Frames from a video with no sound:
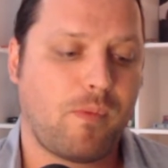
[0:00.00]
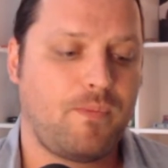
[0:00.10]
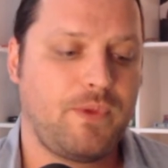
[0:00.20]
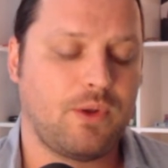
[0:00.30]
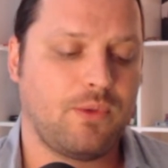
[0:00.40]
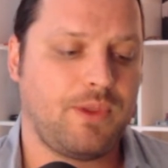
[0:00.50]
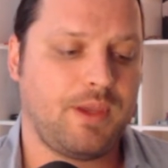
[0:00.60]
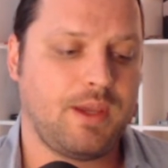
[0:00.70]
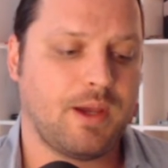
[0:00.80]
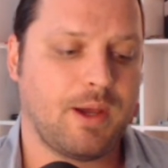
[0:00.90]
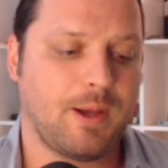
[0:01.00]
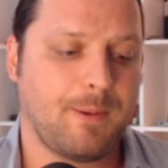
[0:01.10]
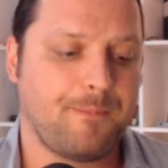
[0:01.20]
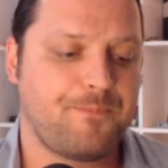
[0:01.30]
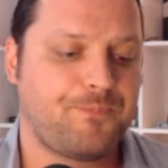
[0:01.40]

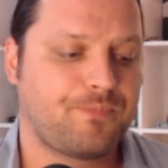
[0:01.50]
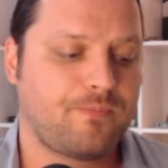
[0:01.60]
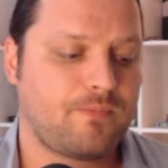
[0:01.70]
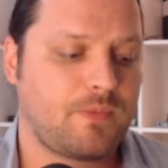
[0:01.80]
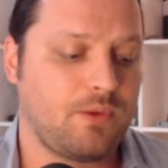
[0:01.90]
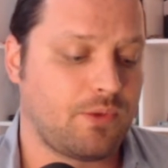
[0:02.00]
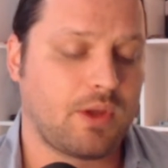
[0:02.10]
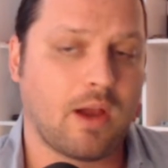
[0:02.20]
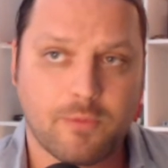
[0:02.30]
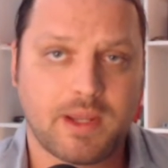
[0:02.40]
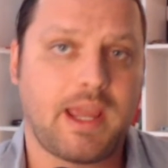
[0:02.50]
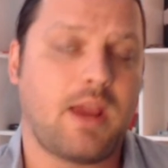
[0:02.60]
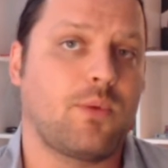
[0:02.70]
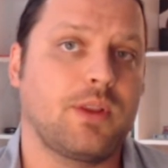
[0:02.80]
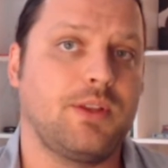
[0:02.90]
the government
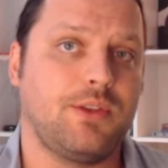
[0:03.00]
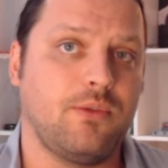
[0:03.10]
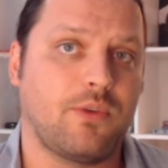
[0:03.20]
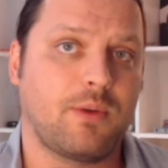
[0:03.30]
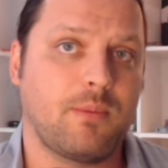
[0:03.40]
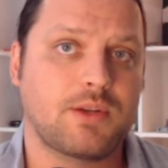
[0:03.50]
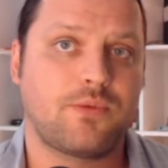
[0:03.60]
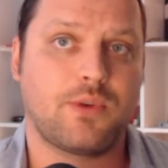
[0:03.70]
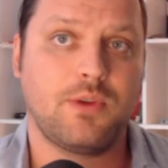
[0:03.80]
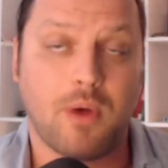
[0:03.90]
can't really do very much for you.